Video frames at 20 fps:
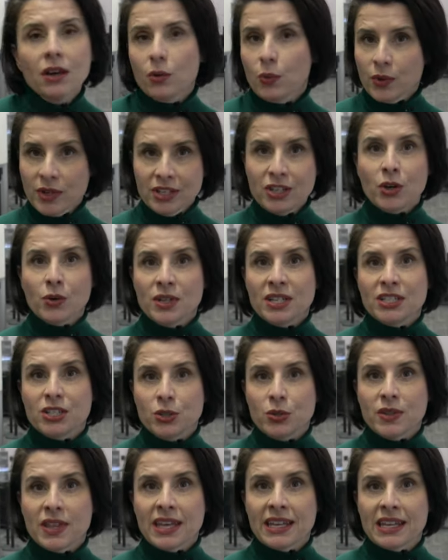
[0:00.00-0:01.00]
Well, you don't need to
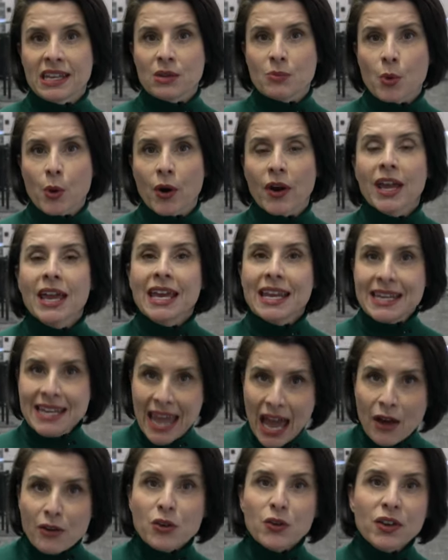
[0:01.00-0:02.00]
do that anymore.
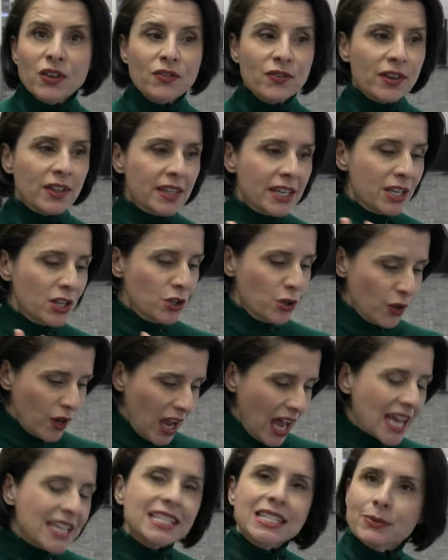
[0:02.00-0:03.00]
Now you can fill in your
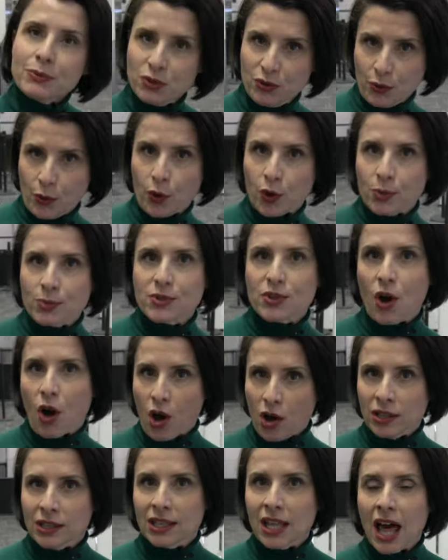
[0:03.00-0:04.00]
customs forms
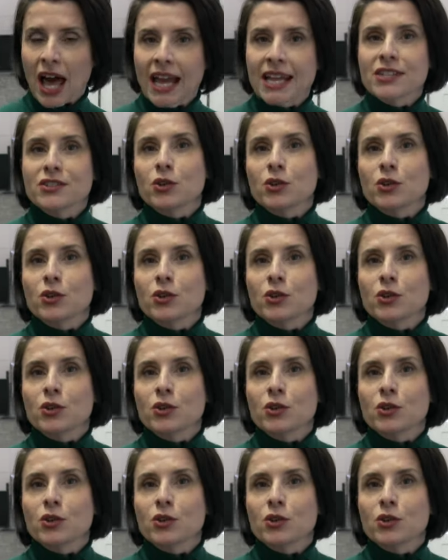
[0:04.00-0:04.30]
online.